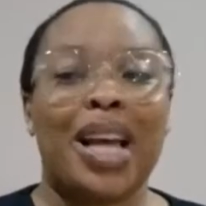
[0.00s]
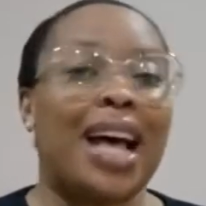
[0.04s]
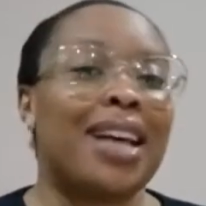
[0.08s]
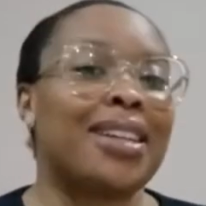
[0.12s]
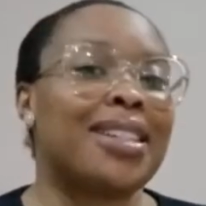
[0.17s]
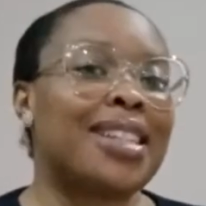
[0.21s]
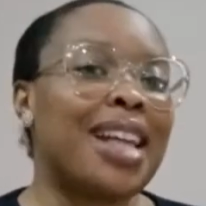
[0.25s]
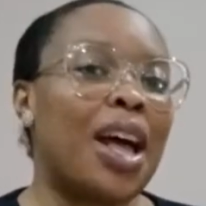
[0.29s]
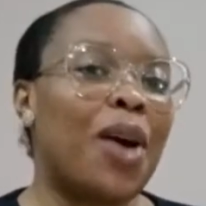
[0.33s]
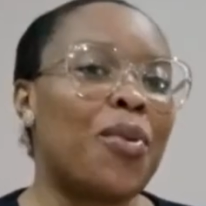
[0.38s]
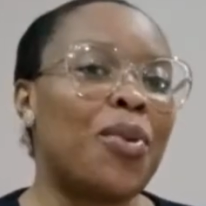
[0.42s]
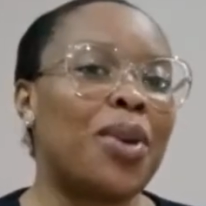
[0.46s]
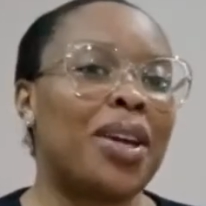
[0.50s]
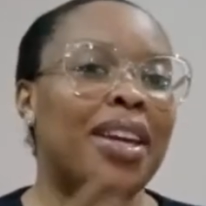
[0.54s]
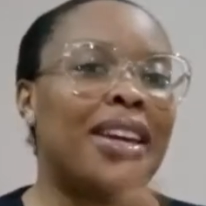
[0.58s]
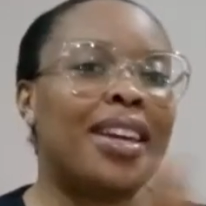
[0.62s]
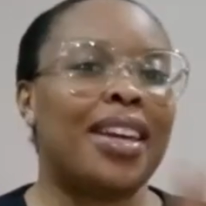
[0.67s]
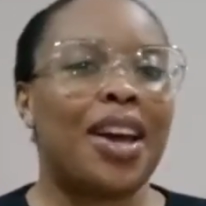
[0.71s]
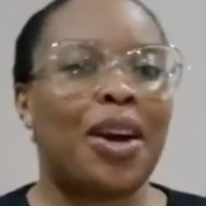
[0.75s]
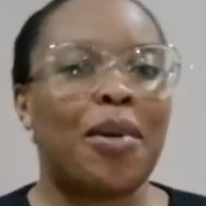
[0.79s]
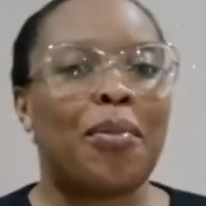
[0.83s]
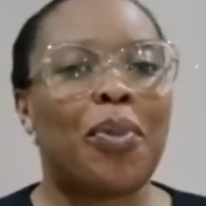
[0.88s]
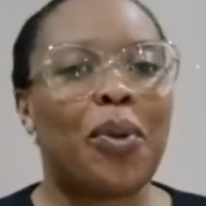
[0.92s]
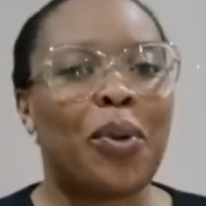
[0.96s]
I'll start with
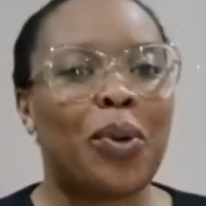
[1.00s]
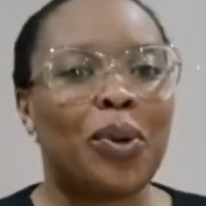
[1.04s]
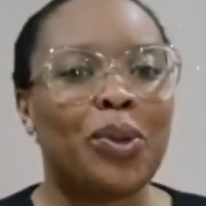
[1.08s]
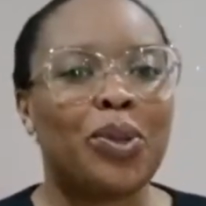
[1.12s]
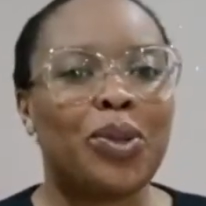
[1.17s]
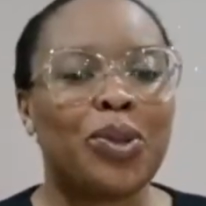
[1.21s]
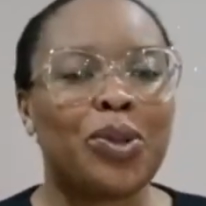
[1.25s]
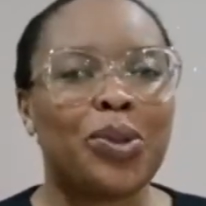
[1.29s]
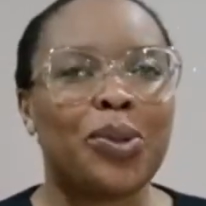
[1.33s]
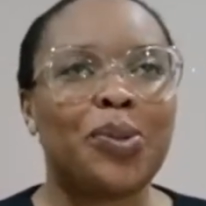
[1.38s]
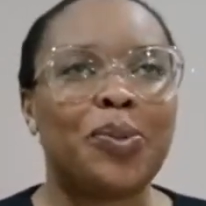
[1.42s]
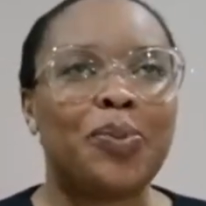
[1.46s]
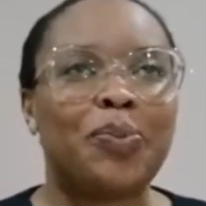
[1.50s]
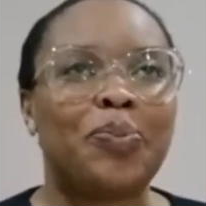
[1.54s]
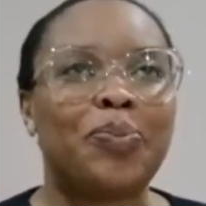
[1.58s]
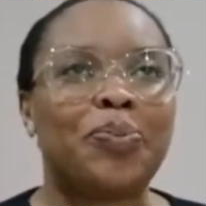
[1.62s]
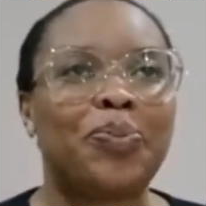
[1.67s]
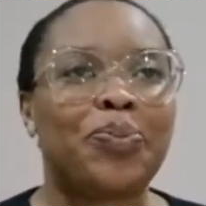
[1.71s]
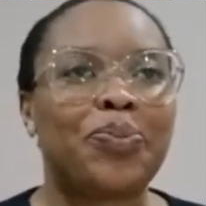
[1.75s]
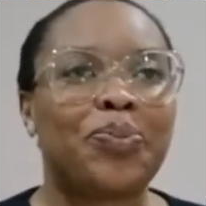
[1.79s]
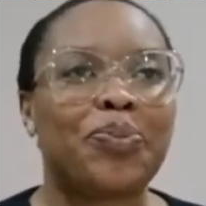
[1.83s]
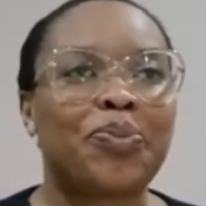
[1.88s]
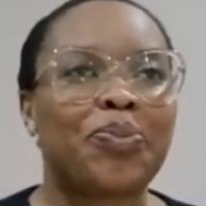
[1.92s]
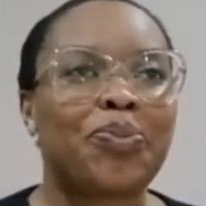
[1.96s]
Iyabo Ojo.
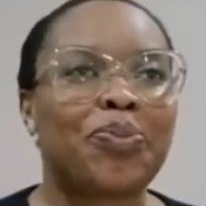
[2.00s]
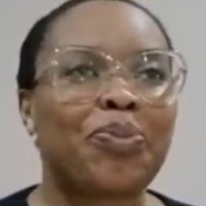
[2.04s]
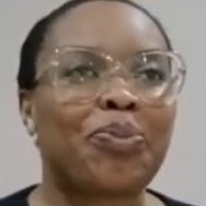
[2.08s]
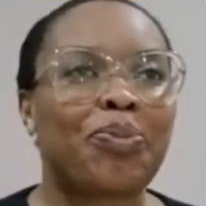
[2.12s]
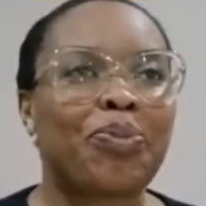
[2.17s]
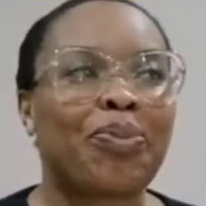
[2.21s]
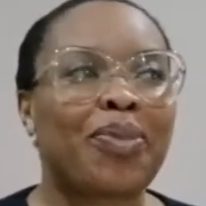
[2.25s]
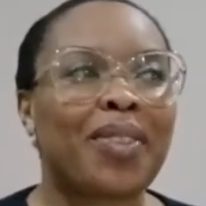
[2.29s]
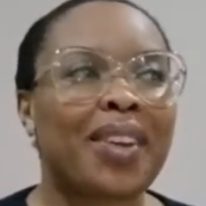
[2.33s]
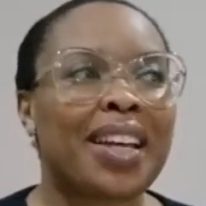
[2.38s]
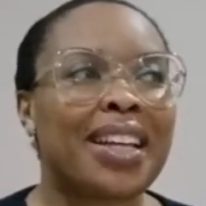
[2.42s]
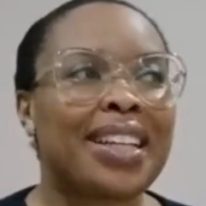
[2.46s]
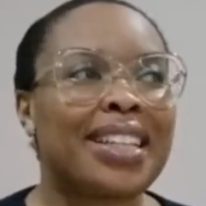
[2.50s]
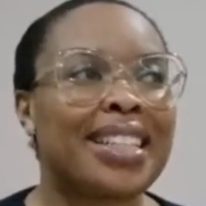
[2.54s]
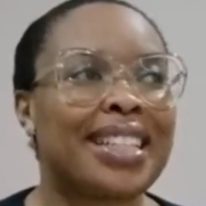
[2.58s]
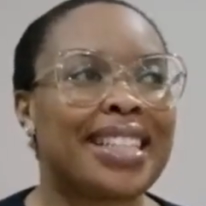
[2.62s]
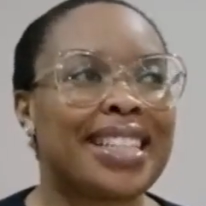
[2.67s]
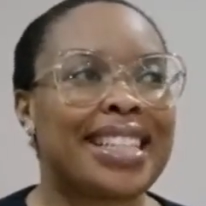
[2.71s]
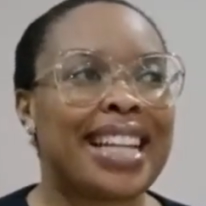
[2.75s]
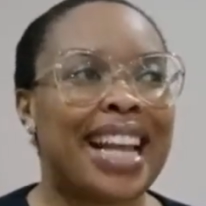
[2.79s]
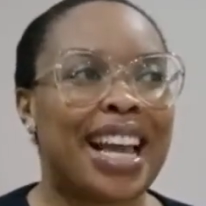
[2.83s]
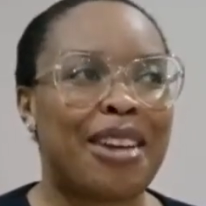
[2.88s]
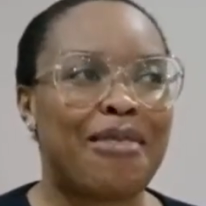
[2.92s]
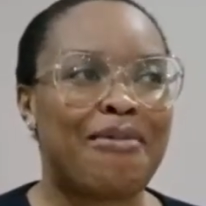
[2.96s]

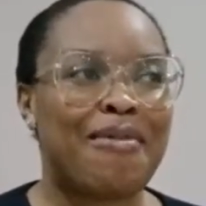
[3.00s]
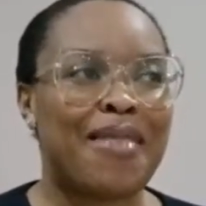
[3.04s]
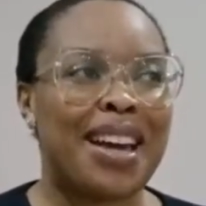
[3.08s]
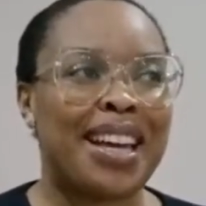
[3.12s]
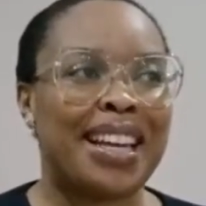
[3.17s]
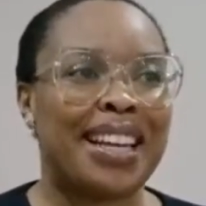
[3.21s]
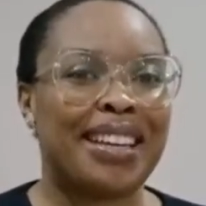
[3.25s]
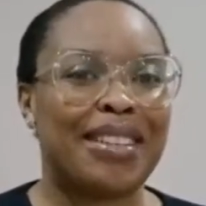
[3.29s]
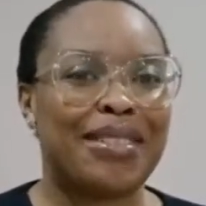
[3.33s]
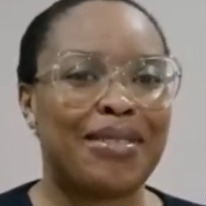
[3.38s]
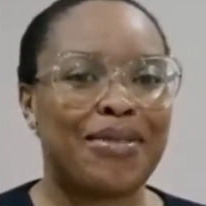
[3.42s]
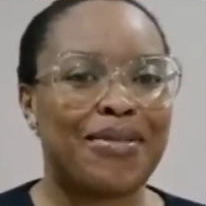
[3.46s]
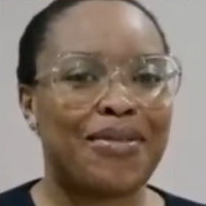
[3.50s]
She's like my